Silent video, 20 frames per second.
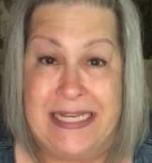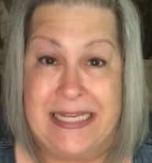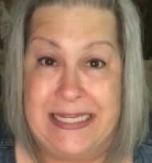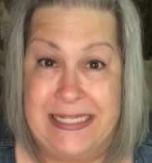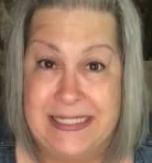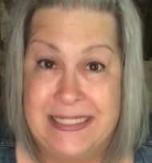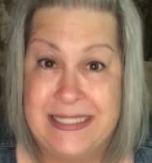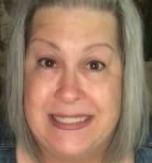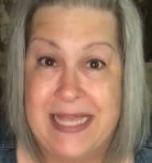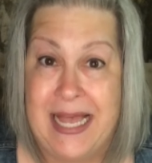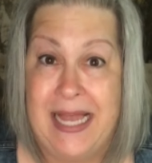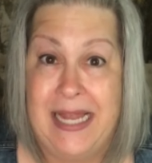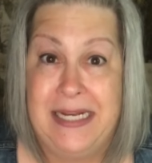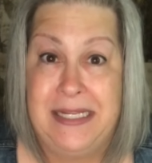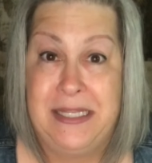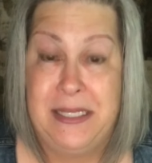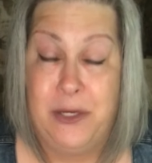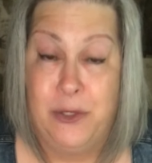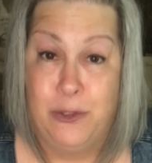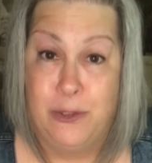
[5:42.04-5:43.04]
inside
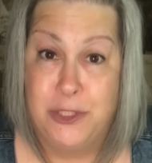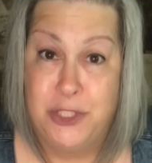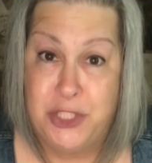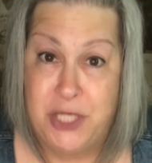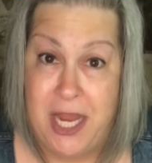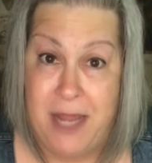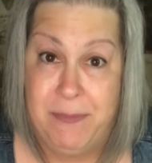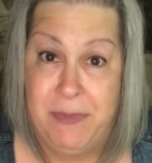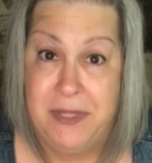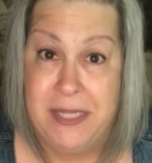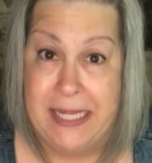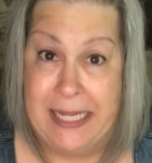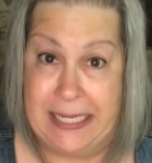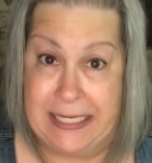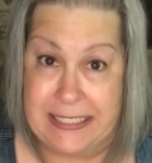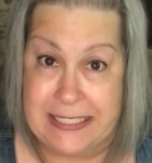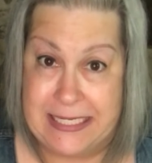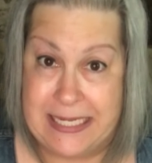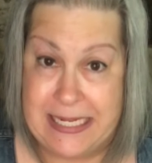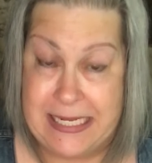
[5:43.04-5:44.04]
the Old Chapel
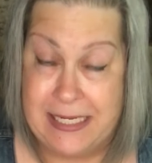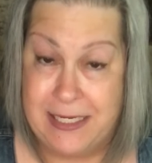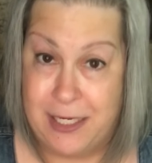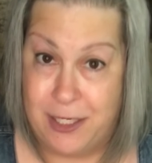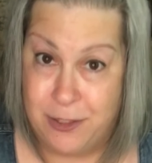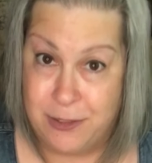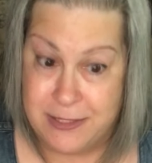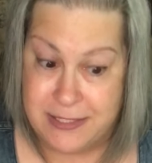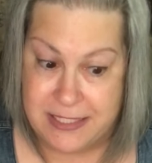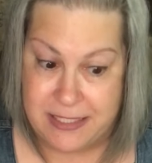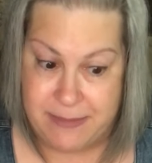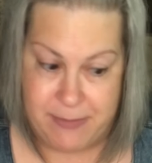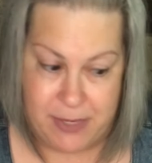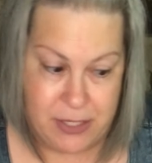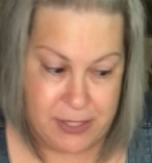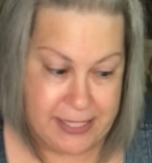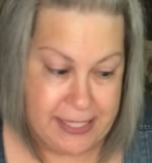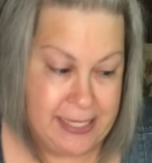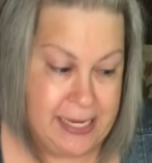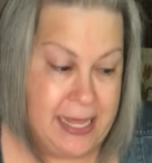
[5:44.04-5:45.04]
Antique and Artisan
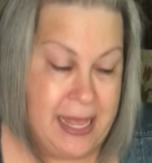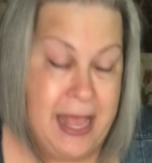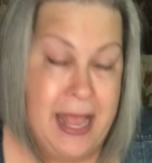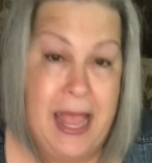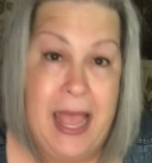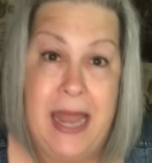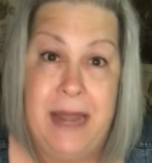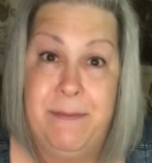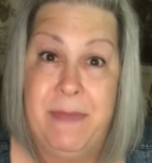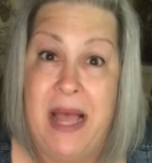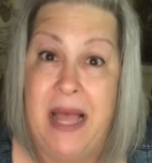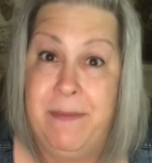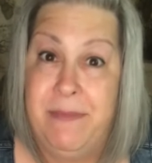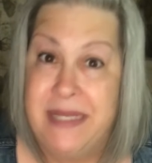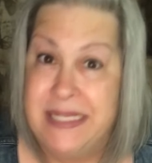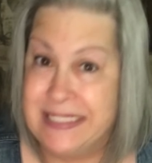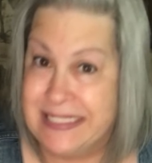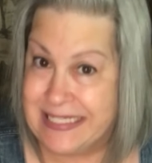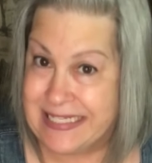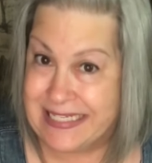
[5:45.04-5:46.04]
Market, and my
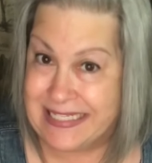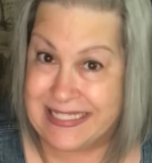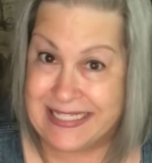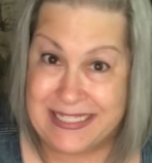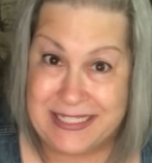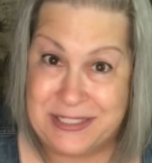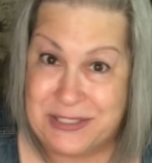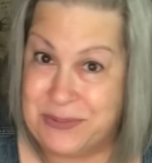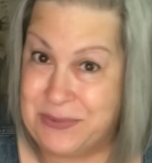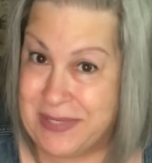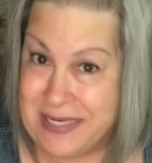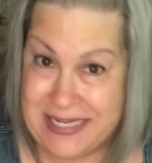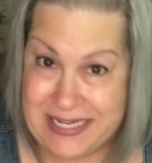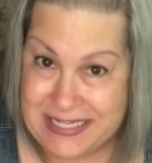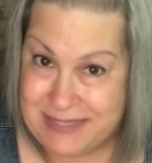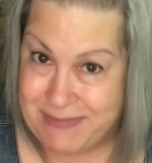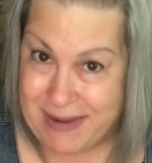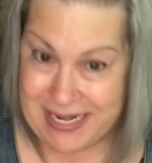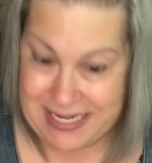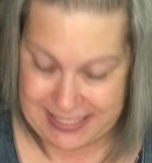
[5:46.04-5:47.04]
business is
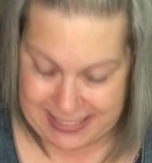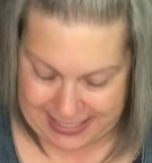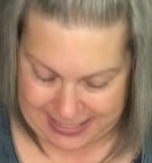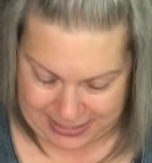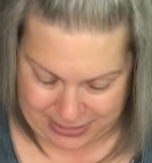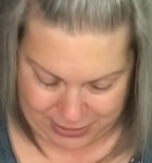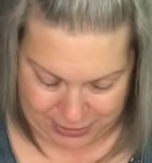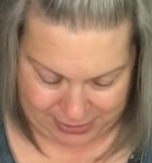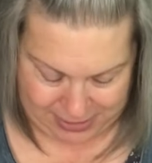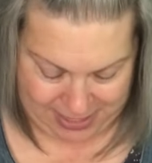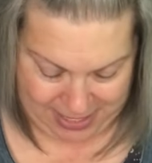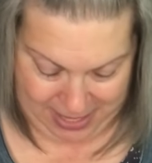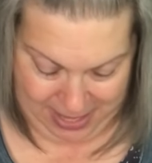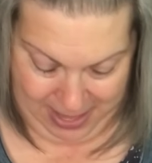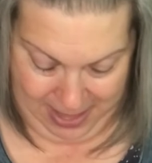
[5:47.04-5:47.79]
Queenie's Painting Nook.